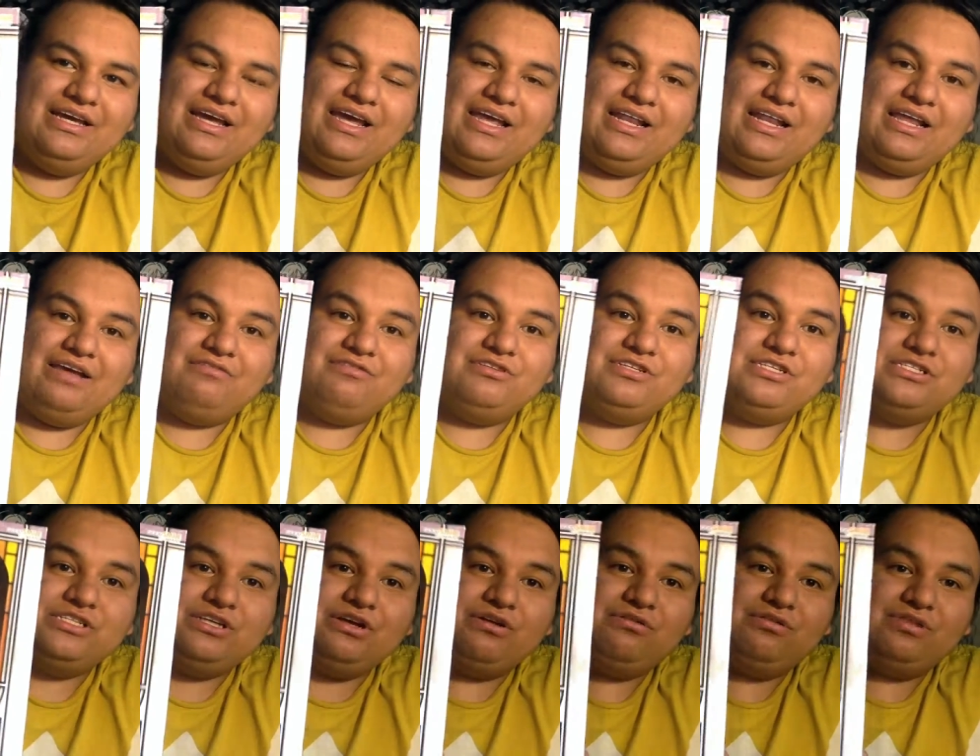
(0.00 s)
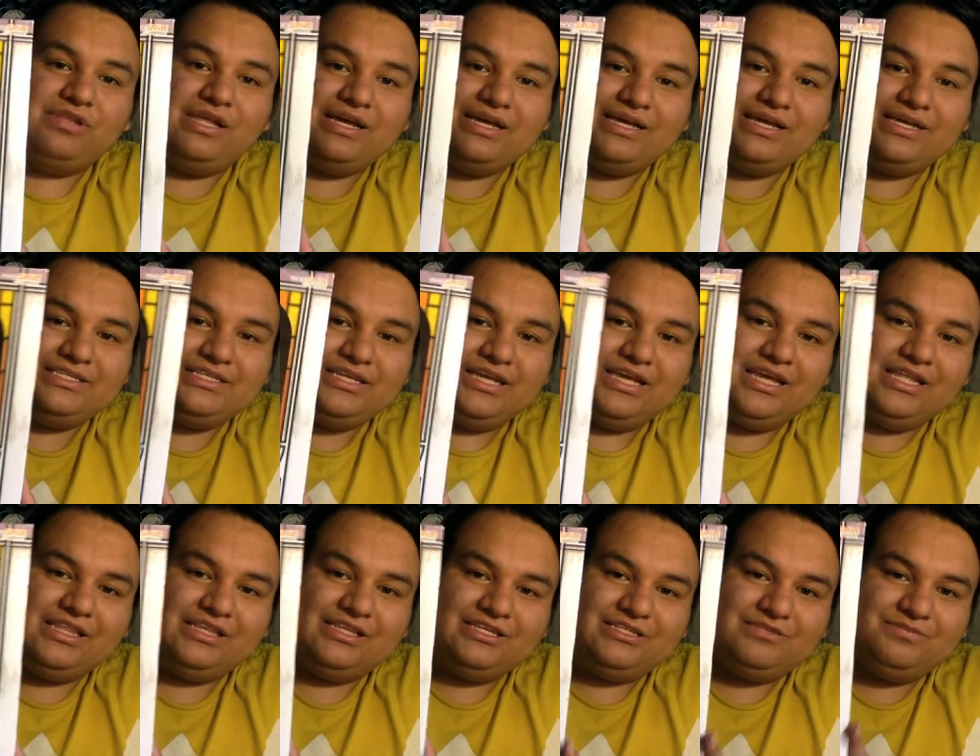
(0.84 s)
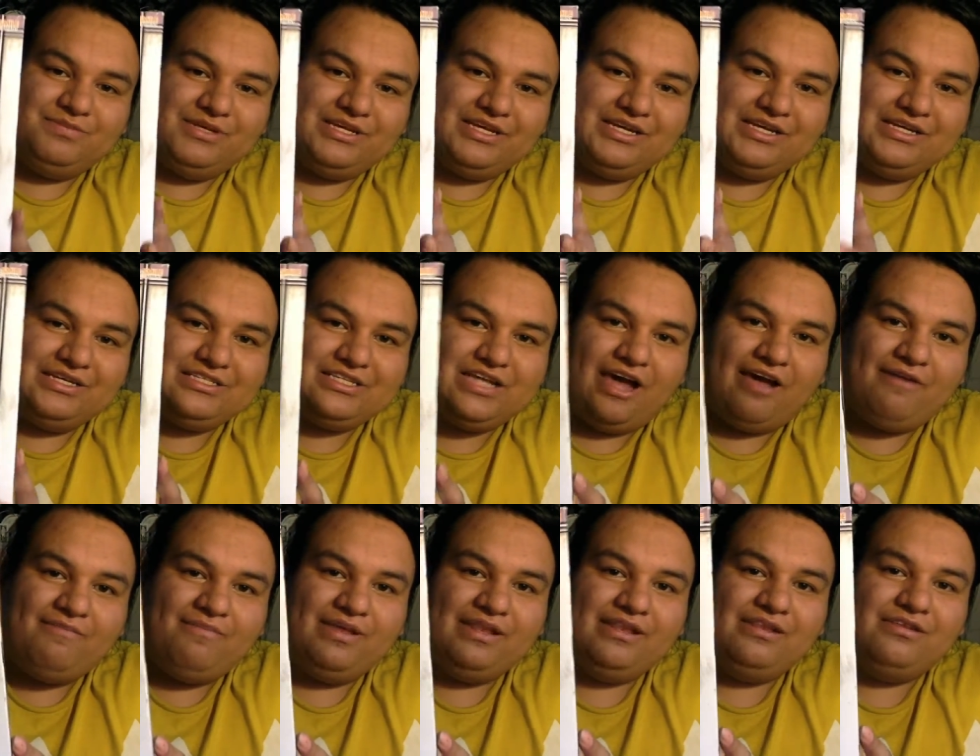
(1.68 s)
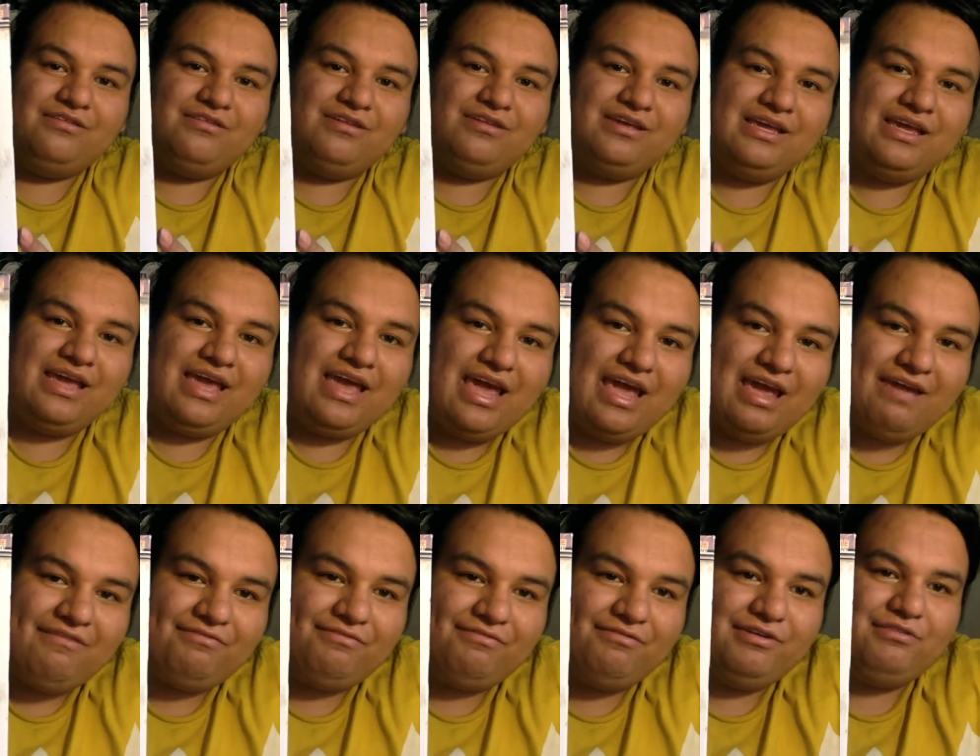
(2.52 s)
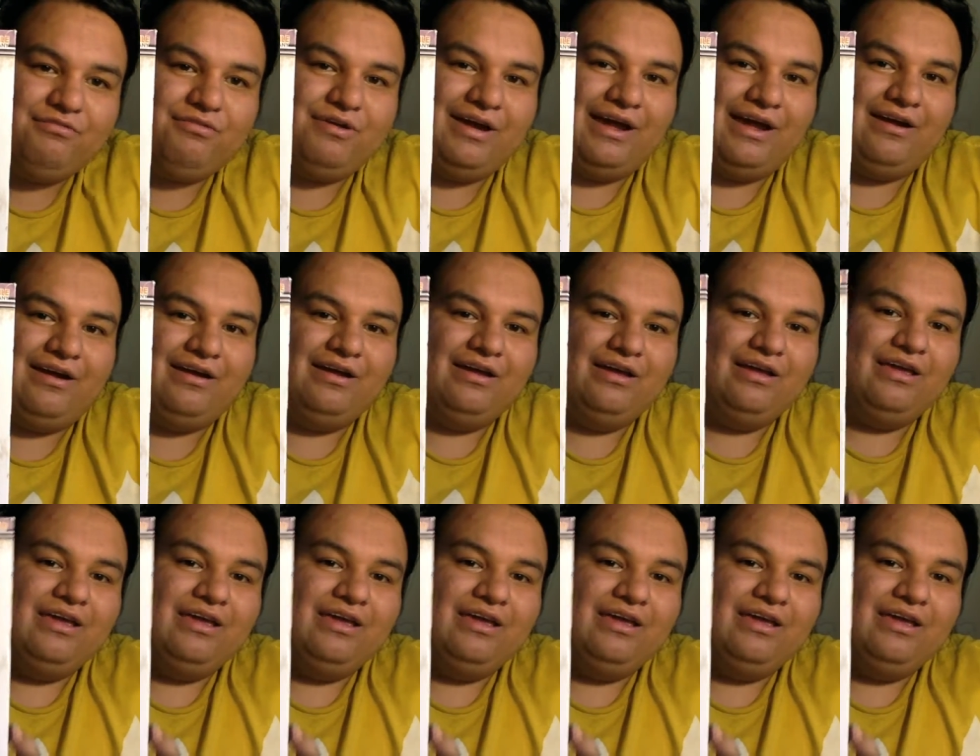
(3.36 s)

And I was so lucky to get this because I've been looking everywhere,